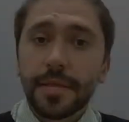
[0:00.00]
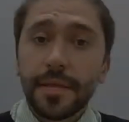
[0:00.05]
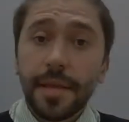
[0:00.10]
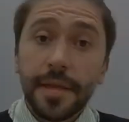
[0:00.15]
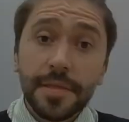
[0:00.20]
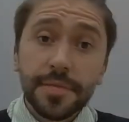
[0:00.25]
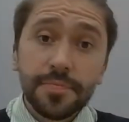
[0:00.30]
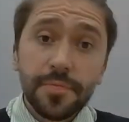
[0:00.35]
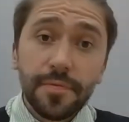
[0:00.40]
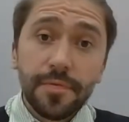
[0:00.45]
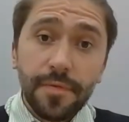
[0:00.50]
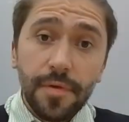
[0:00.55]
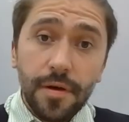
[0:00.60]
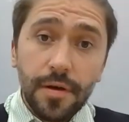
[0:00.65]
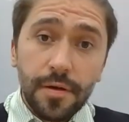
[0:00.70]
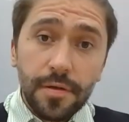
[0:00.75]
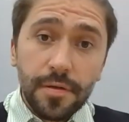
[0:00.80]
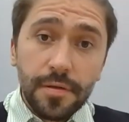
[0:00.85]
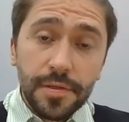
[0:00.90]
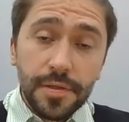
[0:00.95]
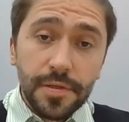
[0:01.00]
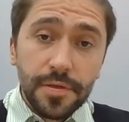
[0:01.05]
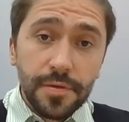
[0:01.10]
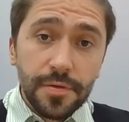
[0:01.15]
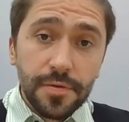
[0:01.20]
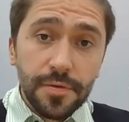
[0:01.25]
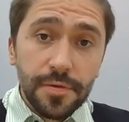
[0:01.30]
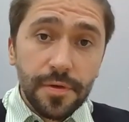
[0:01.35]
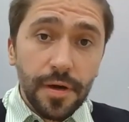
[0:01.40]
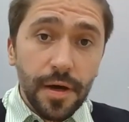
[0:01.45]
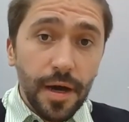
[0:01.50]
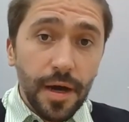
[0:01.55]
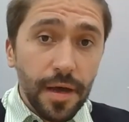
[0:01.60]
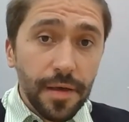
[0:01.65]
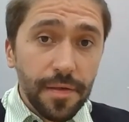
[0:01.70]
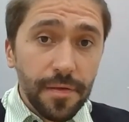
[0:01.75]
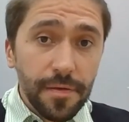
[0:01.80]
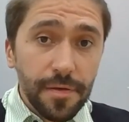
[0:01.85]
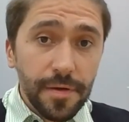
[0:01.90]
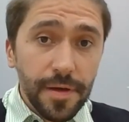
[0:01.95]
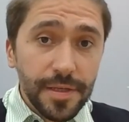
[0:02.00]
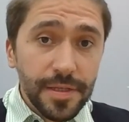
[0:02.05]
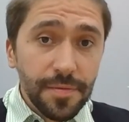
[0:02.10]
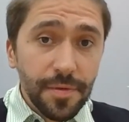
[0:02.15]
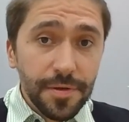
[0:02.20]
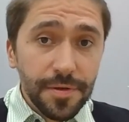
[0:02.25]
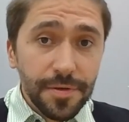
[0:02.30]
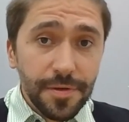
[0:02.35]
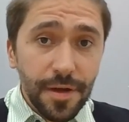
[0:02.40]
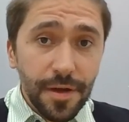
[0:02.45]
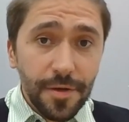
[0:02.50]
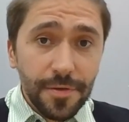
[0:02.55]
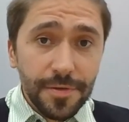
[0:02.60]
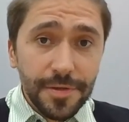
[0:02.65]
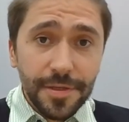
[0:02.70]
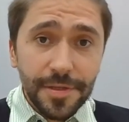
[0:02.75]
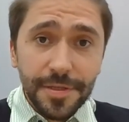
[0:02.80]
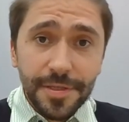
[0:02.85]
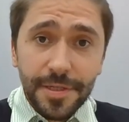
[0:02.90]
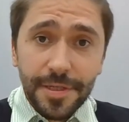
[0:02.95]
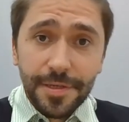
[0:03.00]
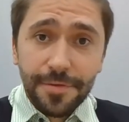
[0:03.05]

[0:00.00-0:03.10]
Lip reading: let's move on to other exhibition halls and see